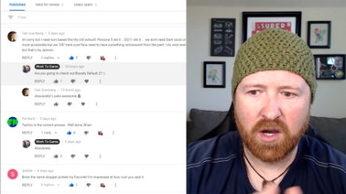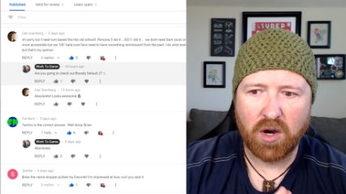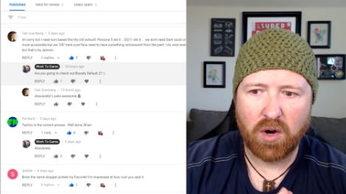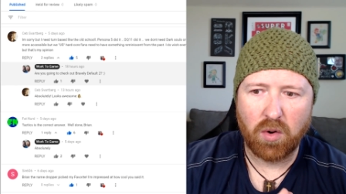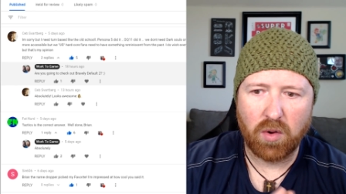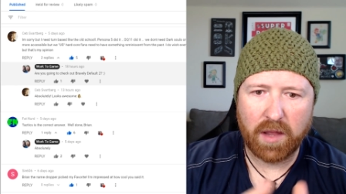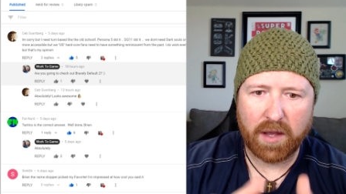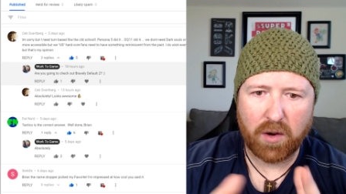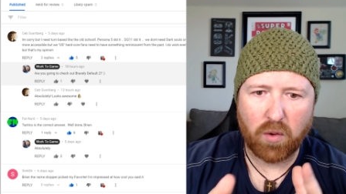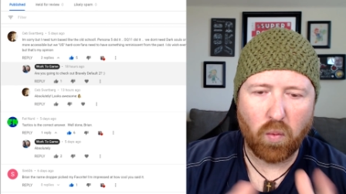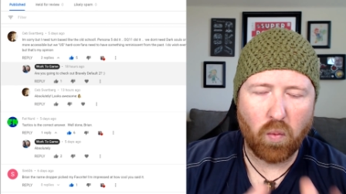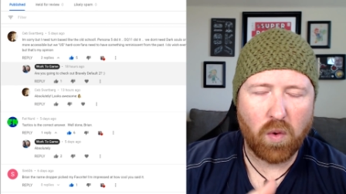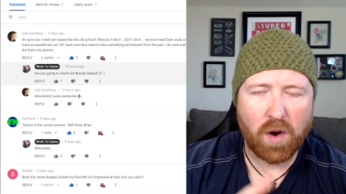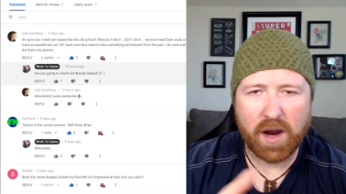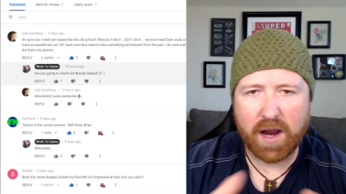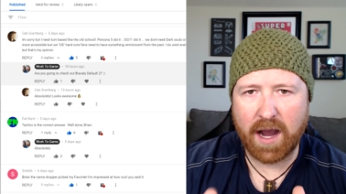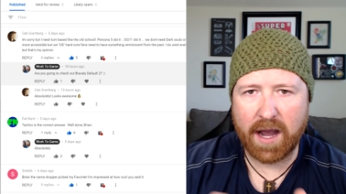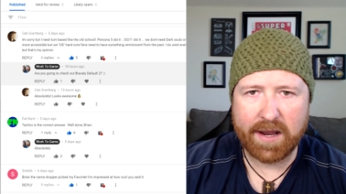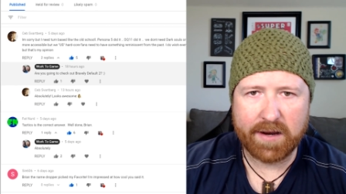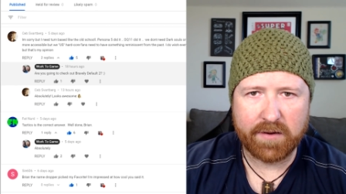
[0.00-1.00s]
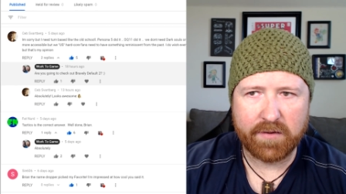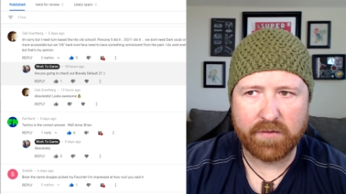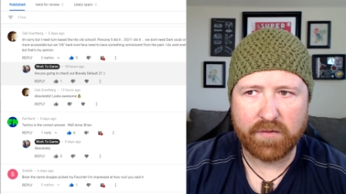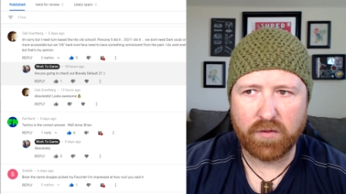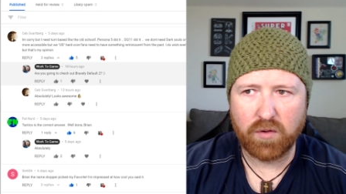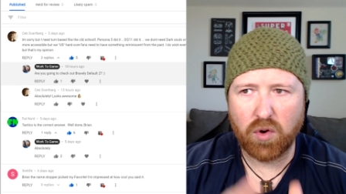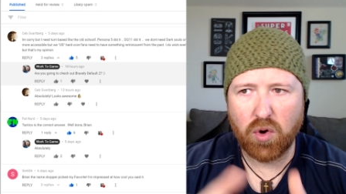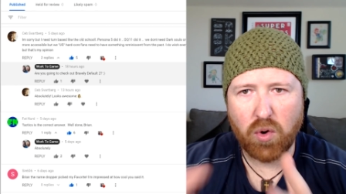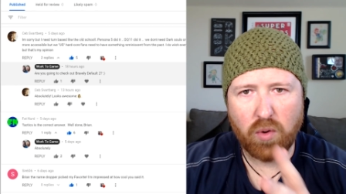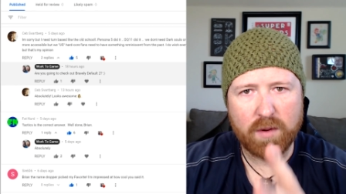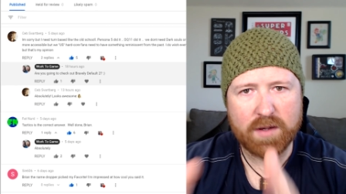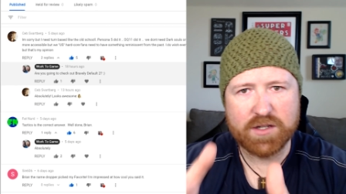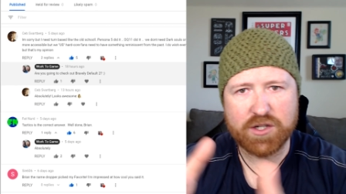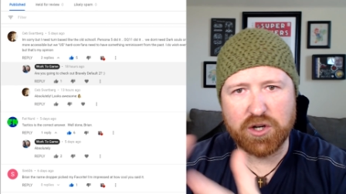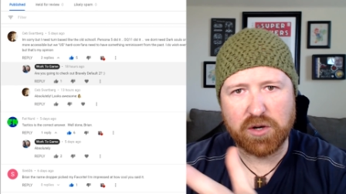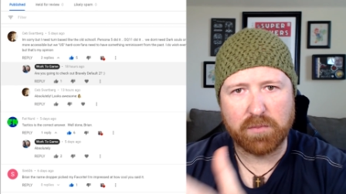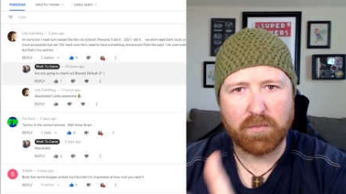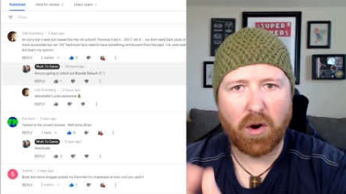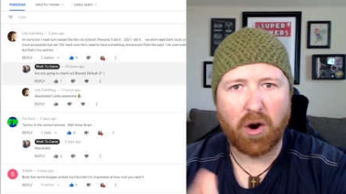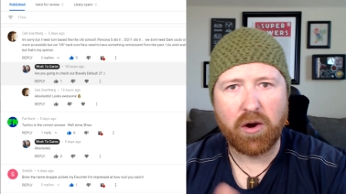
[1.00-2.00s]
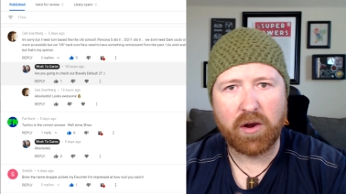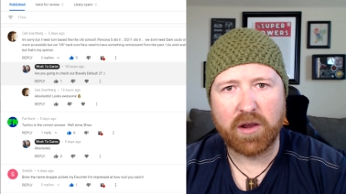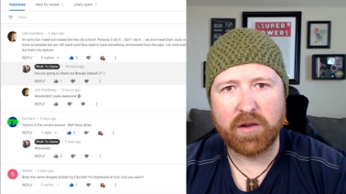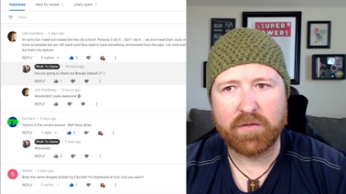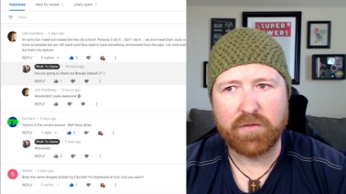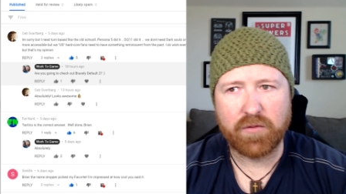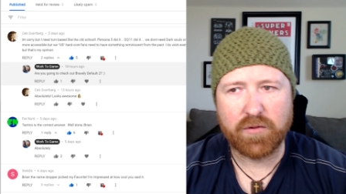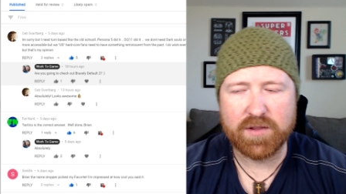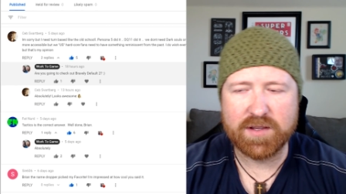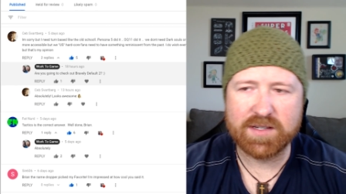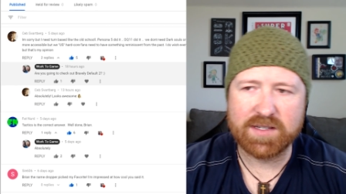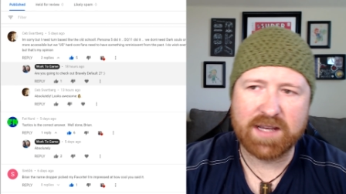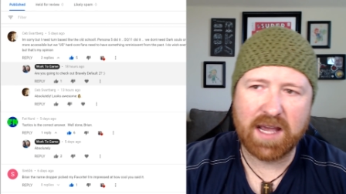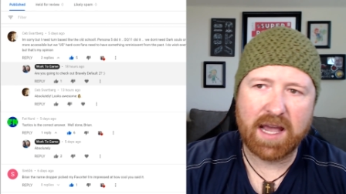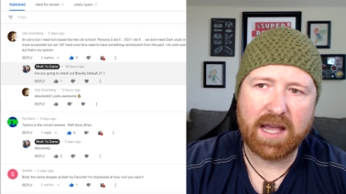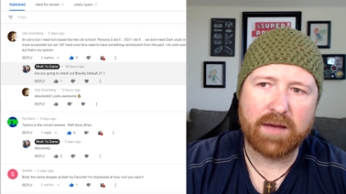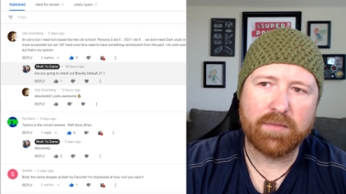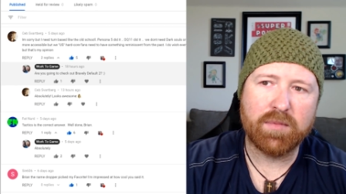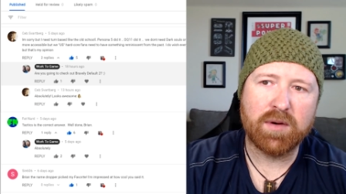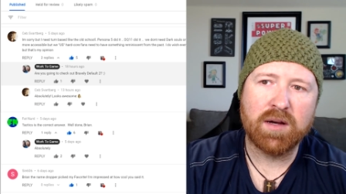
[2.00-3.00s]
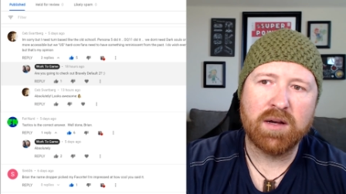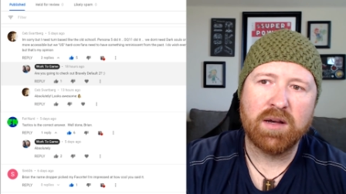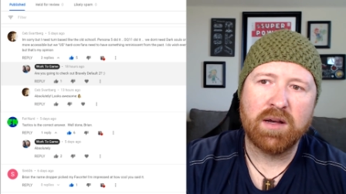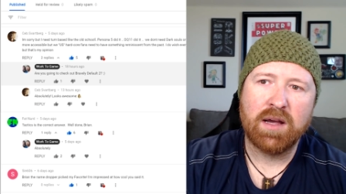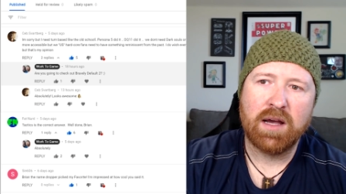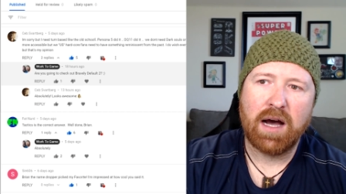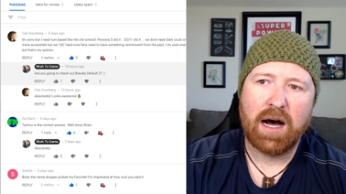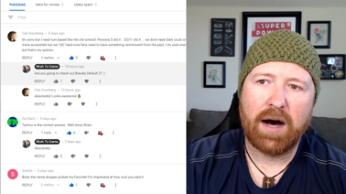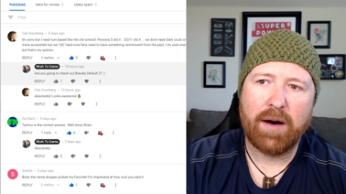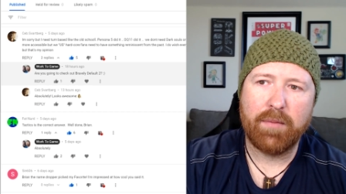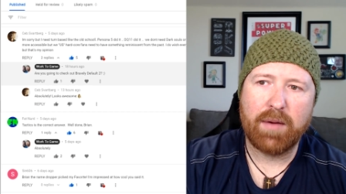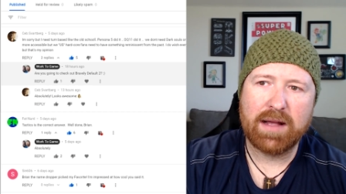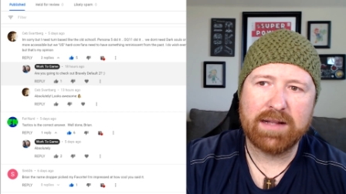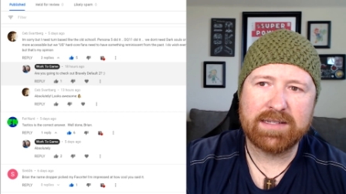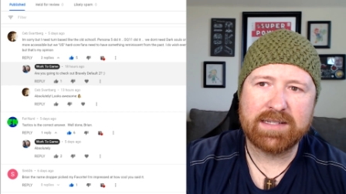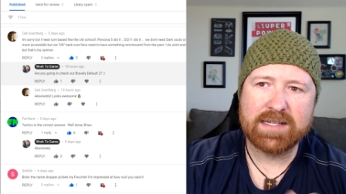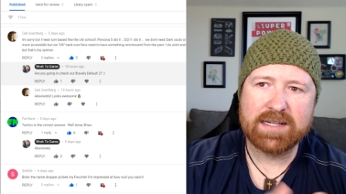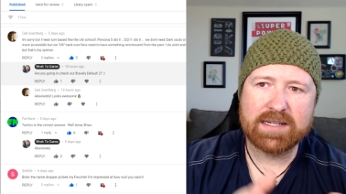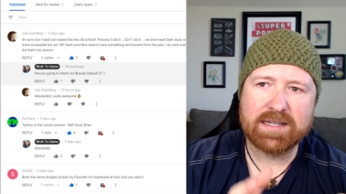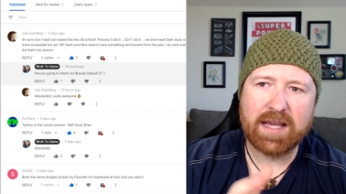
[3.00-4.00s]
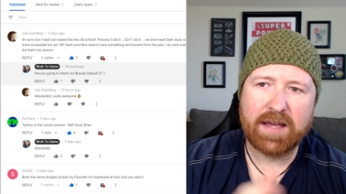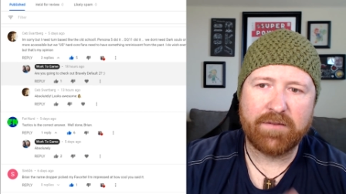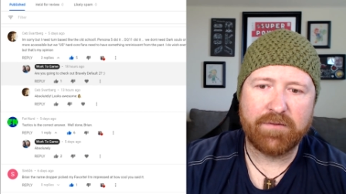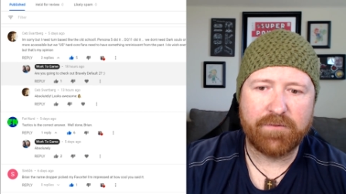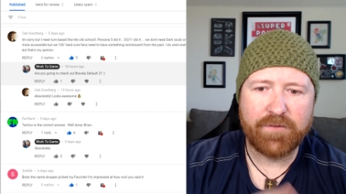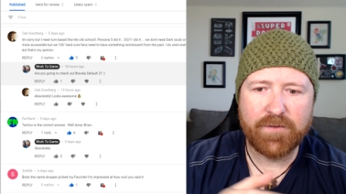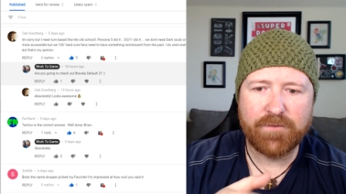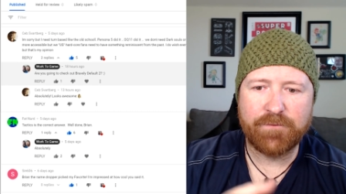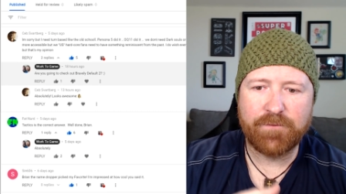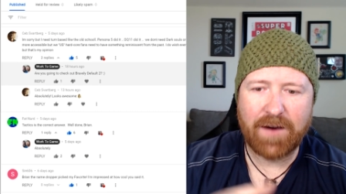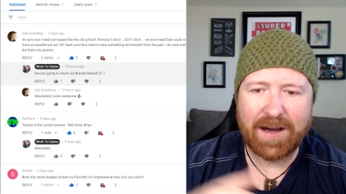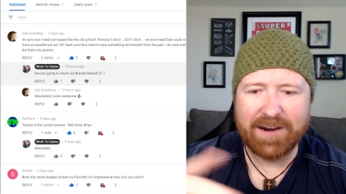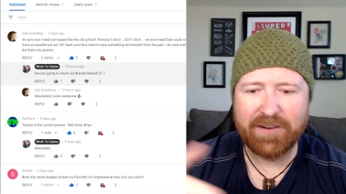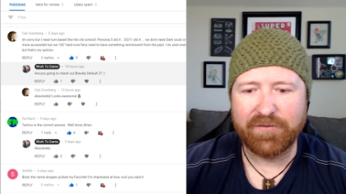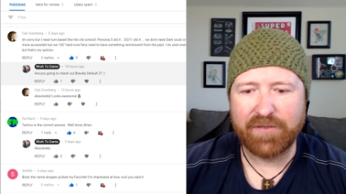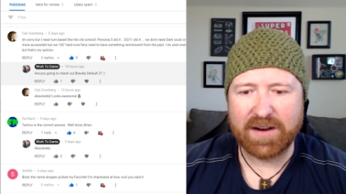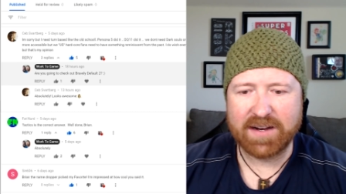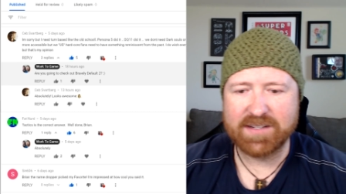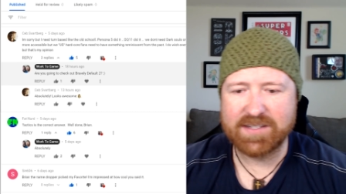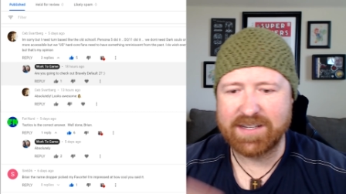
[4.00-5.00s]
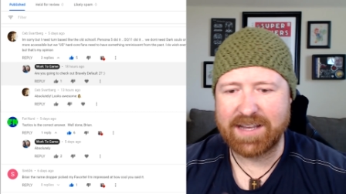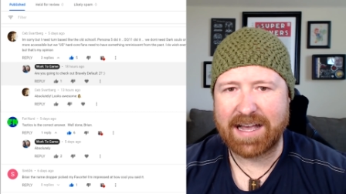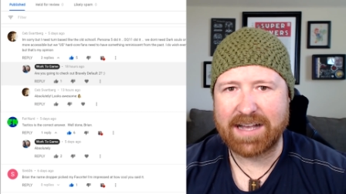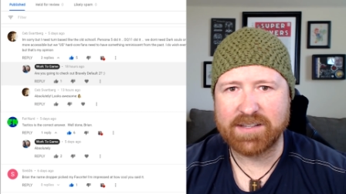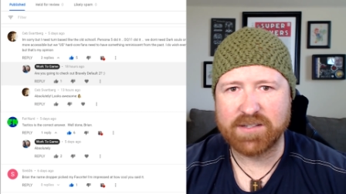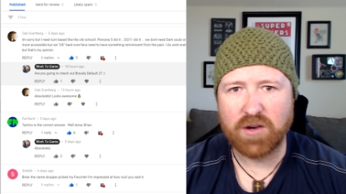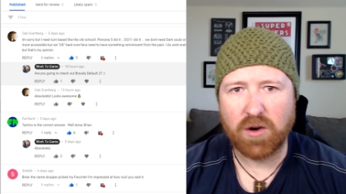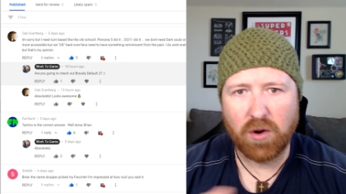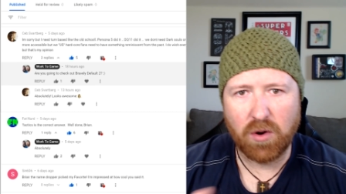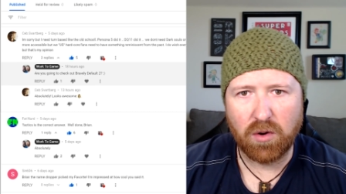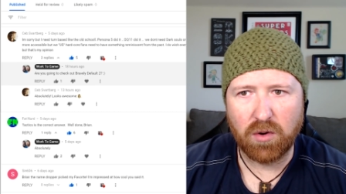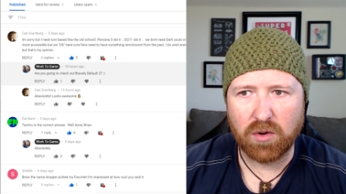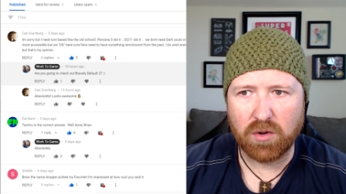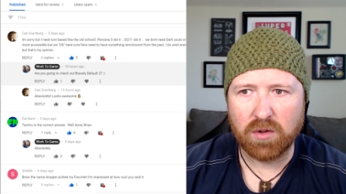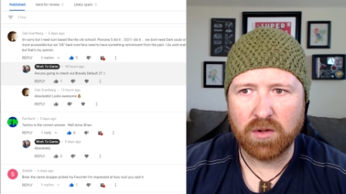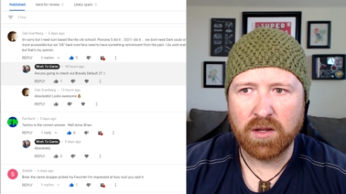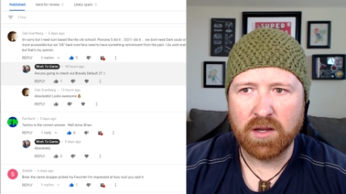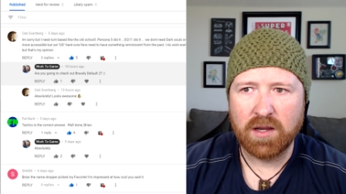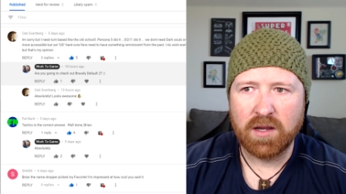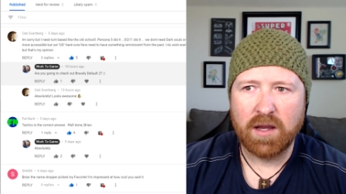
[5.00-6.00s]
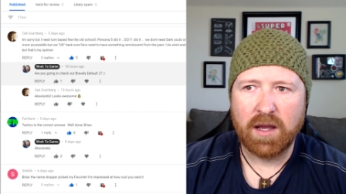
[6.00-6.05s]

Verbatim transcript: like what kind of who is your market for this game um, and six and Final Fantasy as a whole.